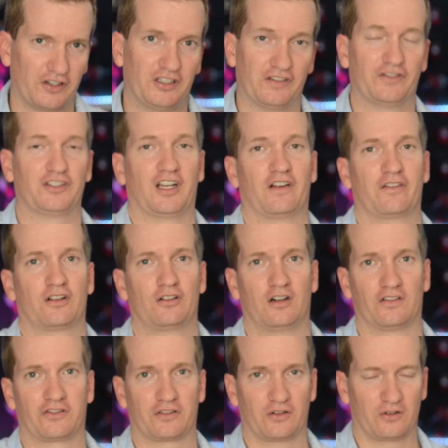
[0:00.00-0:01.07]
different to other
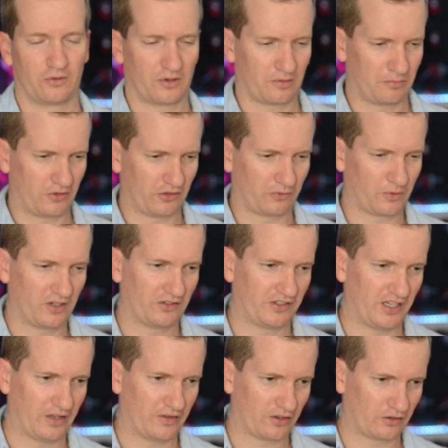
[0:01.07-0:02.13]
cloths, because whereas
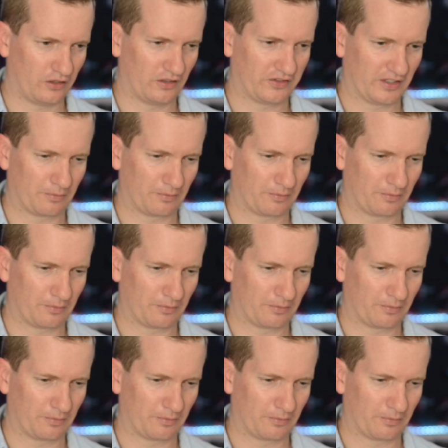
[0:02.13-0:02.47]
the other cloths